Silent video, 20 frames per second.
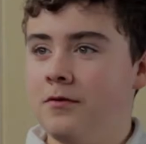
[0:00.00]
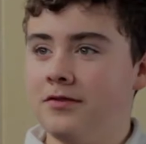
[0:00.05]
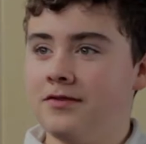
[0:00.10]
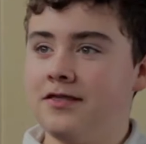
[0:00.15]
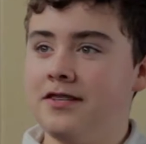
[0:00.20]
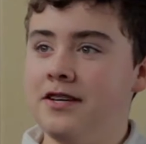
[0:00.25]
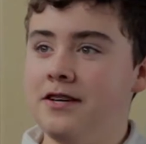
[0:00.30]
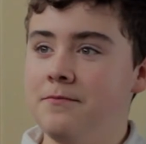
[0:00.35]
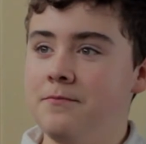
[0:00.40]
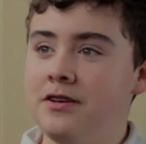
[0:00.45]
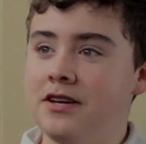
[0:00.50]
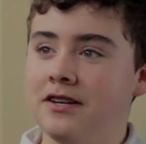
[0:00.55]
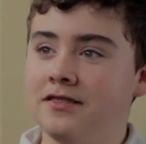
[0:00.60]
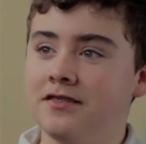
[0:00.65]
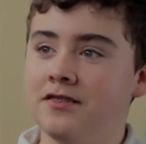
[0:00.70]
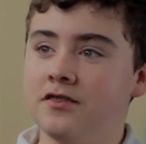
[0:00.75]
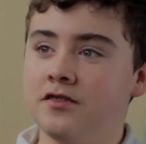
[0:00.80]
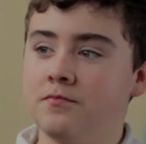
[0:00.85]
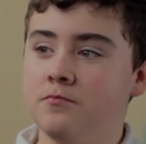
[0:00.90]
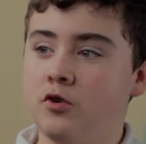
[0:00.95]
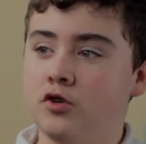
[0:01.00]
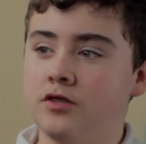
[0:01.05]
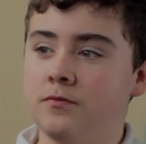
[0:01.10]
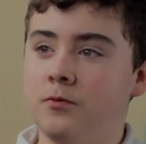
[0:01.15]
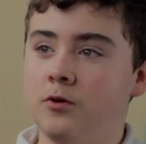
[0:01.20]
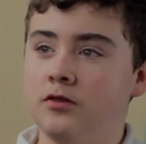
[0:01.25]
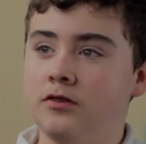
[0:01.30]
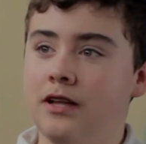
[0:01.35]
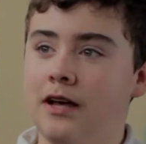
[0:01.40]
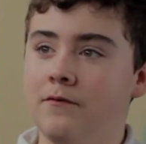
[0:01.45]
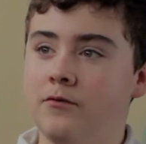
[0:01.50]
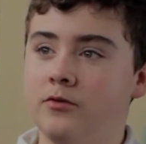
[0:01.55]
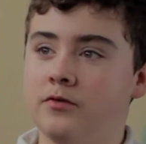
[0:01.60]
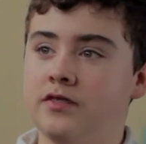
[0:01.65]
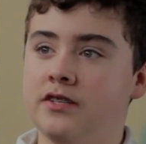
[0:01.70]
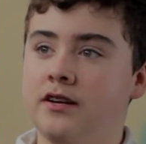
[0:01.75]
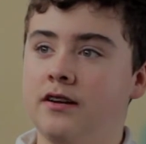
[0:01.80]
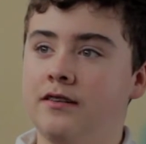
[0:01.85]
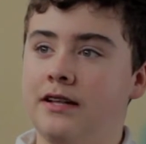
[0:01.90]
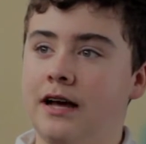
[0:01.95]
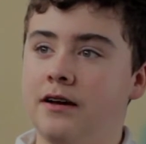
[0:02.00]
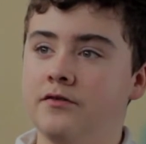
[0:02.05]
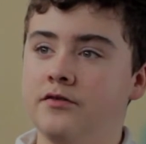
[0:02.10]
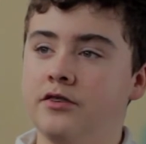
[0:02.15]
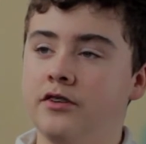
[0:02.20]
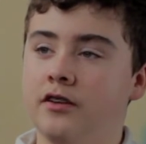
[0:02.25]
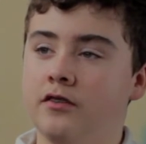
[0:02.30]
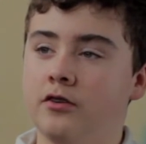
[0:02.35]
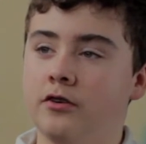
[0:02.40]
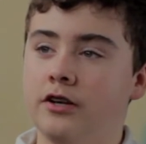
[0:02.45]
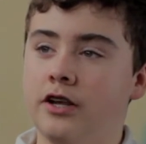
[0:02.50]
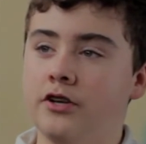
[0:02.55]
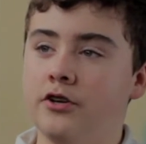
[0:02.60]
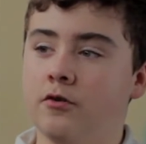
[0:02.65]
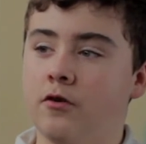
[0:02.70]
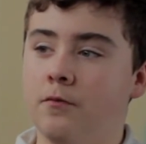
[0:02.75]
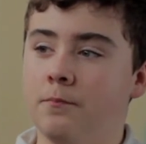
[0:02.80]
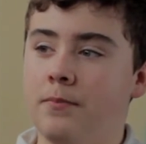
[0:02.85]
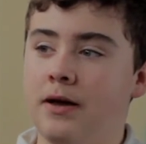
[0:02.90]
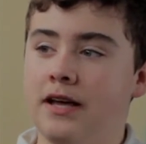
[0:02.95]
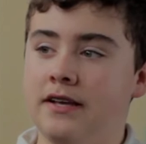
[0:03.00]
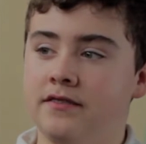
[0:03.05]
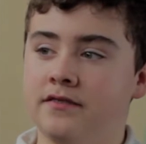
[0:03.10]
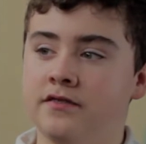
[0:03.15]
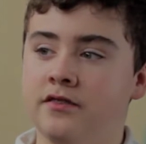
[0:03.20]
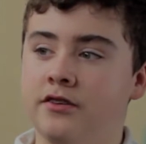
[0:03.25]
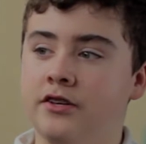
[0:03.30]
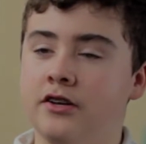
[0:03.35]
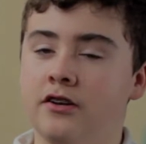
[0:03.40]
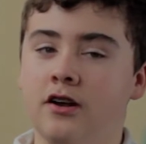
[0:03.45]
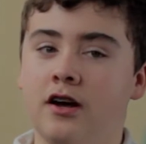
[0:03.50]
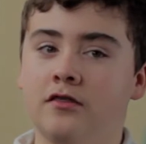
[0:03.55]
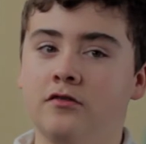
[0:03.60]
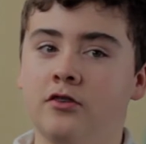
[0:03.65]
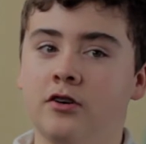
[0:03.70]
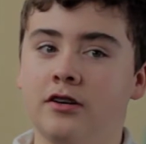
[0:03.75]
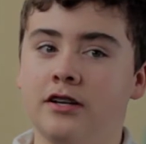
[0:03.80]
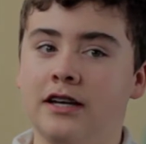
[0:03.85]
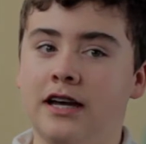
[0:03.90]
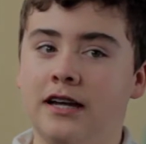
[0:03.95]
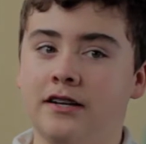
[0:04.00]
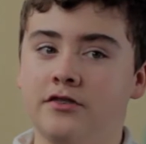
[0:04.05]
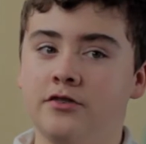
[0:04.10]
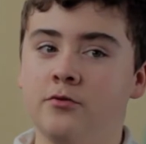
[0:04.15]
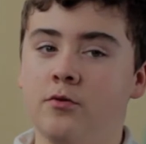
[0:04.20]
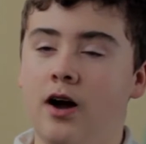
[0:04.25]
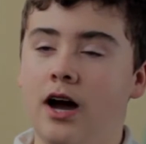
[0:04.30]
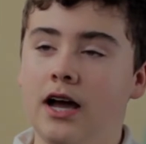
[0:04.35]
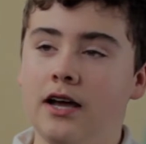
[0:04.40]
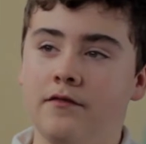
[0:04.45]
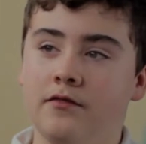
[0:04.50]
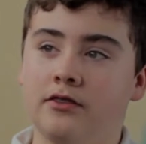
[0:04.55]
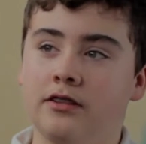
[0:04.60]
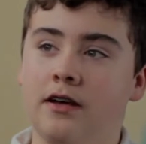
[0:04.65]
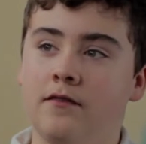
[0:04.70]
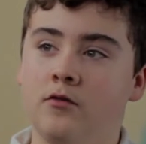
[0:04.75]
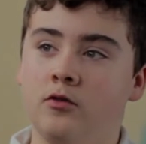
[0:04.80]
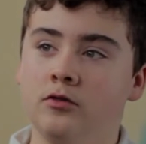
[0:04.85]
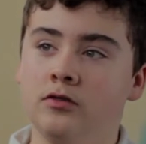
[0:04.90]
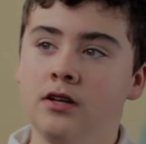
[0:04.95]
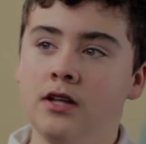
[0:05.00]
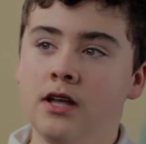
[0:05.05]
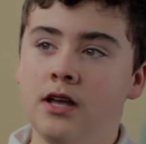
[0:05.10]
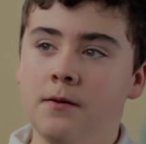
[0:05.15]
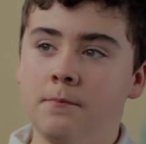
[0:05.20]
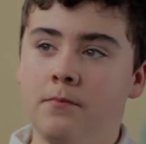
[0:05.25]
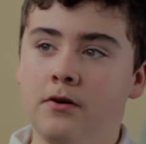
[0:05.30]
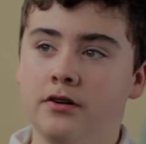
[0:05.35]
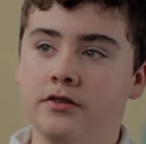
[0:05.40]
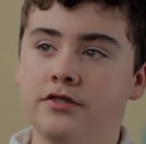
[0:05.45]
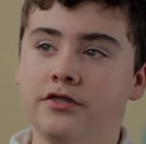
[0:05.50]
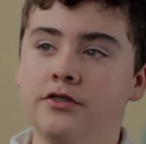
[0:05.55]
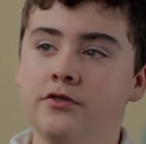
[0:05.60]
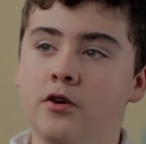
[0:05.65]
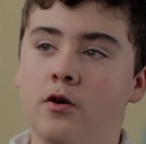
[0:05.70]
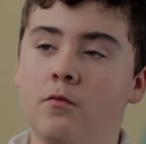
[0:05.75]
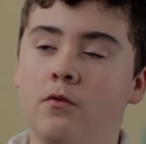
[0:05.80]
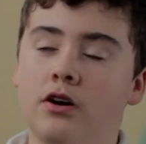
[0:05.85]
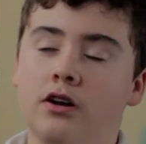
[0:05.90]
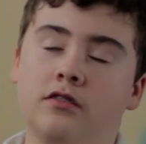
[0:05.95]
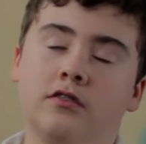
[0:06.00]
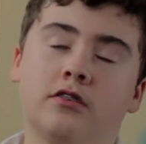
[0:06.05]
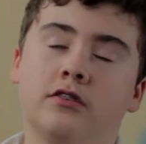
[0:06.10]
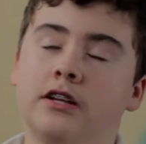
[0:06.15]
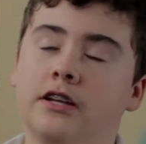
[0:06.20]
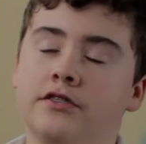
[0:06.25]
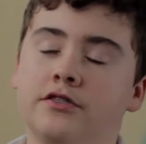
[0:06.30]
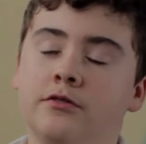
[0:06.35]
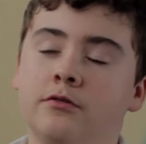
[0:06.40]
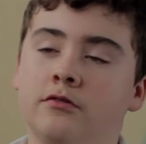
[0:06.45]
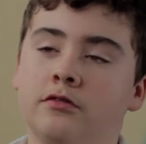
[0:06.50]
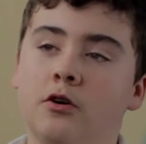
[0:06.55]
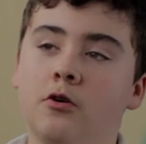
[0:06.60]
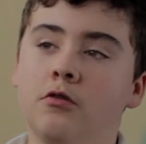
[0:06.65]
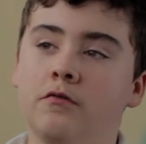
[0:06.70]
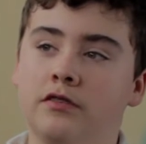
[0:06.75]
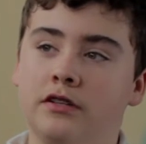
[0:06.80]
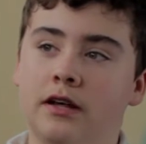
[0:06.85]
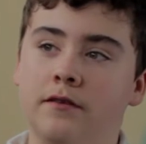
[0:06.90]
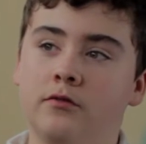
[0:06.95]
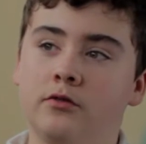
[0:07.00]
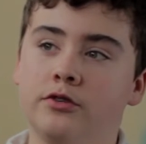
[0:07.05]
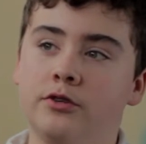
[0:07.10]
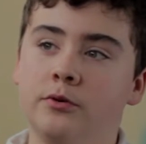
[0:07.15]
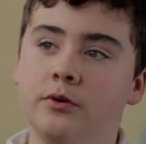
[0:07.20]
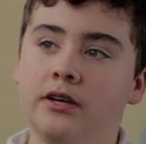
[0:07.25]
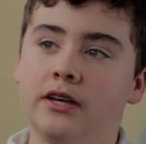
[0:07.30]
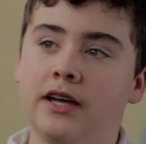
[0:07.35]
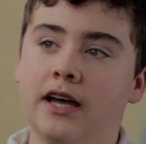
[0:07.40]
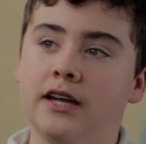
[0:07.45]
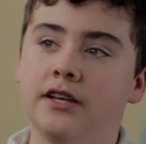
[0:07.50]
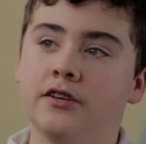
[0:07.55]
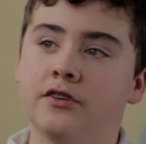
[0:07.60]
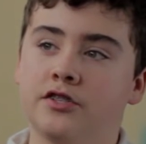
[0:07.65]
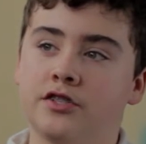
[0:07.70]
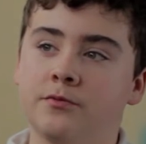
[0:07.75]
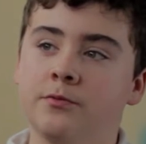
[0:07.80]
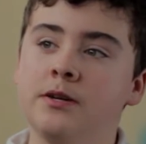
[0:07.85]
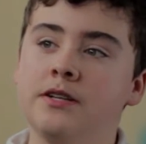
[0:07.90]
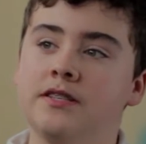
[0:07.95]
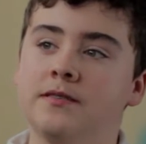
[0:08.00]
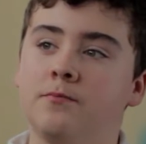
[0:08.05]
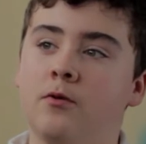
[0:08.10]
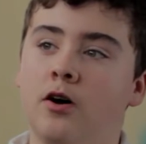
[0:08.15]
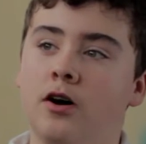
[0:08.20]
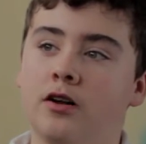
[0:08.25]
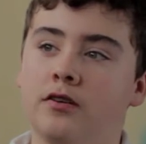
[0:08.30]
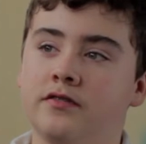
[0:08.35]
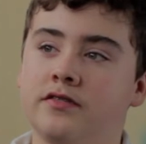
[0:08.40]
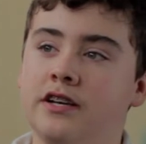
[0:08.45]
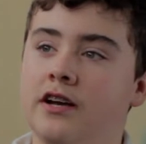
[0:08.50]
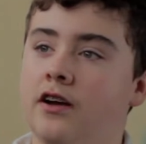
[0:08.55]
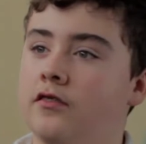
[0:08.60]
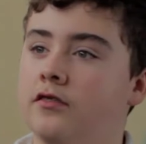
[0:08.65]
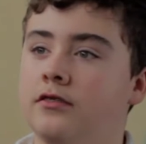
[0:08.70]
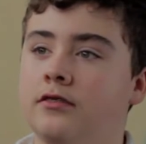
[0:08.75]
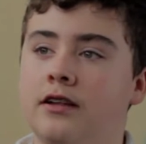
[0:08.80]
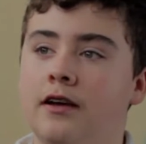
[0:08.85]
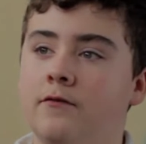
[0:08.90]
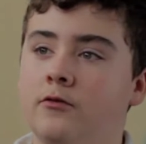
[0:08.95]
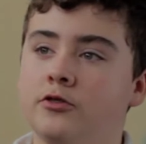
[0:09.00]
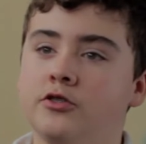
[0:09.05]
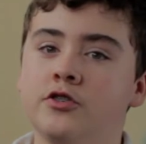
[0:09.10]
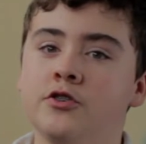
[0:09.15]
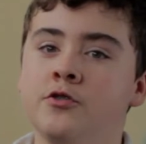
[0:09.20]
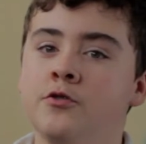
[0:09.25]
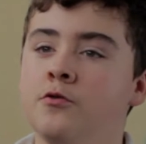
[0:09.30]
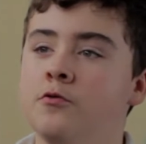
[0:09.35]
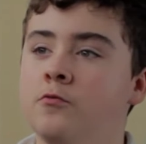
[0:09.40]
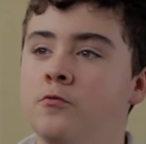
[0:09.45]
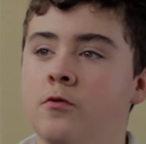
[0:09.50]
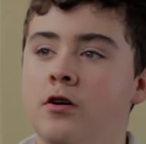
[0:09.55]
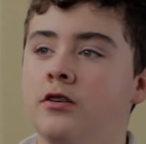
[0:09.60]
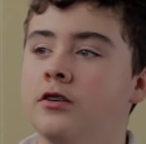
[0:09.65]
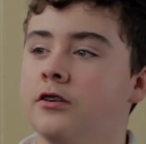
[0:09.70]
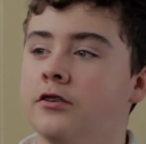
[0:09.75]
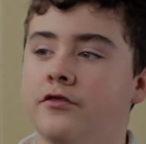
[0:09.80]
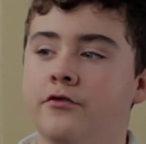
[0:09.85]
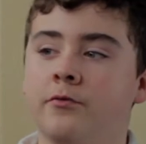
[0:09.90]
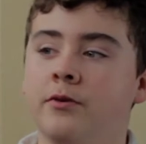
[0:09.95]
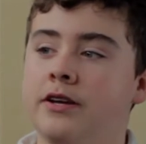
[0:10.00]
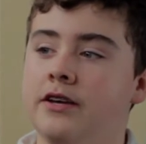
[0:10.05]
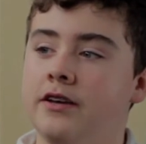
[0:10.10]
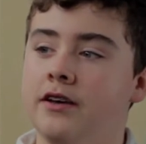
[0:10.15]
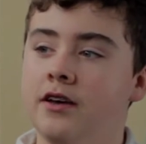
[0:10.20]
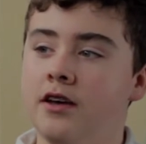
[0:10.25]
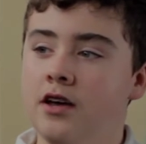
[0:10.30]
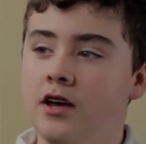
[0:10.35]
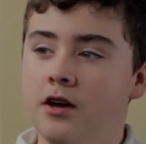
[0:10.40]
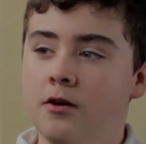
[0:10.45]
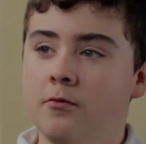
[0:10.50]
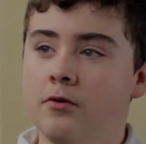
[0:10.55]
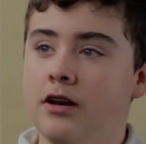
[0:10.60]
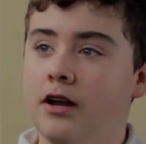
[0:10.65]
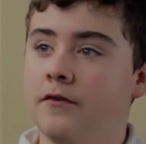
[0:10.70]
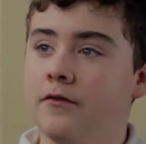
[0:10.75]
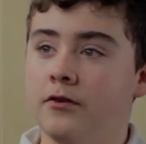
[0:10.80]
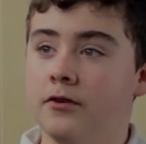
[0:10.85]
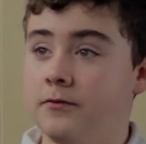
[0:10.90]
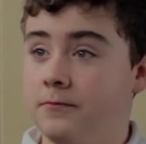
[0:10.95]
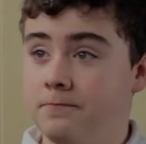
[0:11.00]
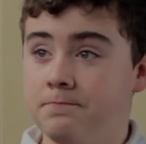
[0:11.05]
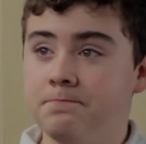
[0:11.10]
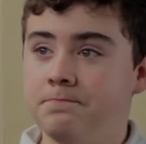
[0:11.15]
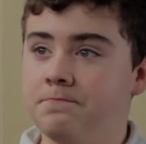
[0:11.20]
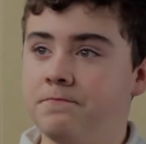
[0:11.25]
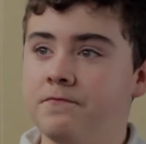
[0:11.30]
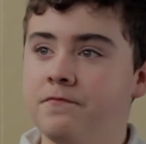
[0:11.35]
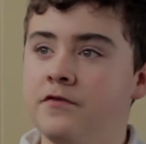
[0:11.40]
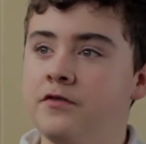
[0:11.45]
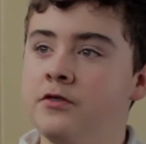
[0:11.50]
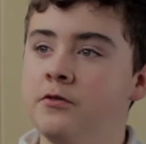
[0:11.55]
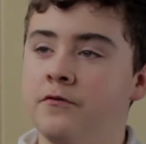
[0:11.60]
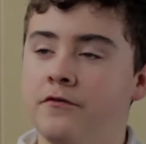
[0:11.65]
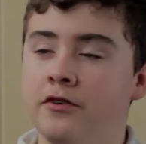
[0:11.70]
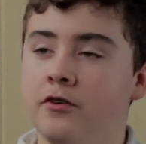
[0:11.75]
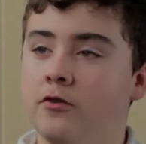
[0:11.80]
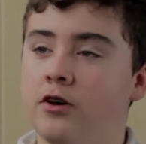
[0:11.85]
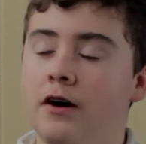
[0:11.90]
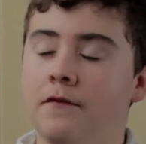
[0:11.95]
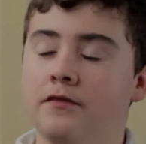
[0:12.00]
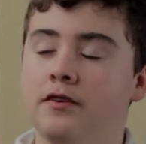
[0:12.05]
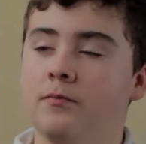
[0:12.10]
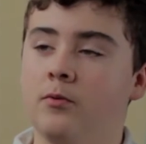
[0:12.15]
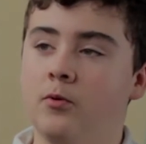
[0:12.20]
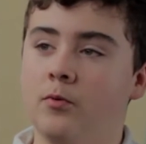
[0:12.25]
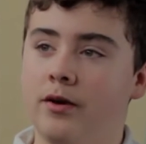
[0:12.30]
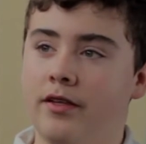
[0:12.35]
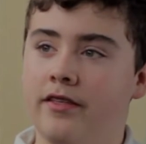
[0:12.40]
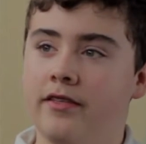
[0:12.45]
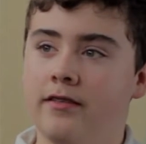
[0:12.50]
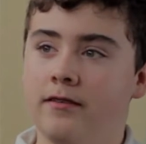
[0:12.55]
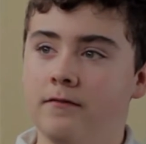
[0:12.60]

Well, see, because there's multiple levels, it allows you to learn at your own pace, so you're not learning at too high of a level, but you don't want to learn at too low of a level. You can get your sweet spot, say on level 2, 1, or 3, whatever you feel comfortable with.